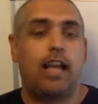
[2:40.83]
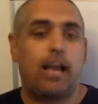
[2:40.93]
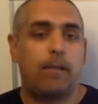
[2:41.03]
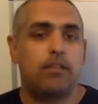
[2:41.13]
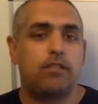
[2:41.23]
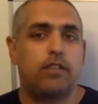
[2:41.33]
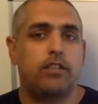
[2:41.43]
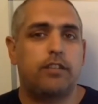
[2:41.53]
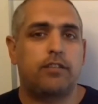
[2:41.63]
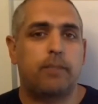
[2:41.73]
Amazon
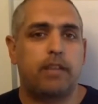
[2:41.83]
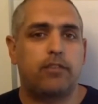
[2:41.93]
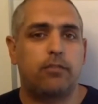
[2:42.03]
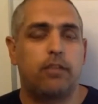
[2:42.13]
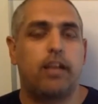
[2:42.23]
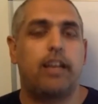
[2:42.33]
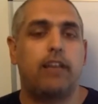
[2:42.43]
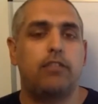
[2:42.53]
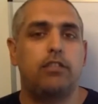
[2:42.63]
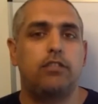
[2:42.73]
Redshift Spectrum
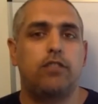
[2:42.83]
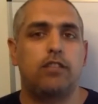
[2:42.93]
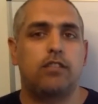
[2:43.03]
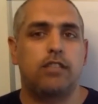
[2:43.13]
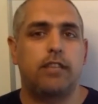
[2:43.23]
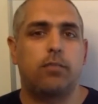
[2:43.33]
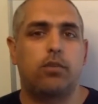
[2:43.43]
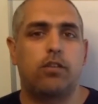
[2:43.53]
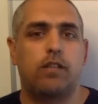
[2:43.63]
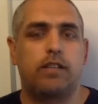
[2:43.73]
allows you to run S Q L
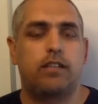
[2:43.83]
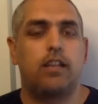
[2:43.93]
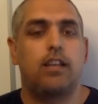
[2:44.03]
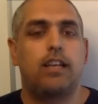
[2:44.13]
queries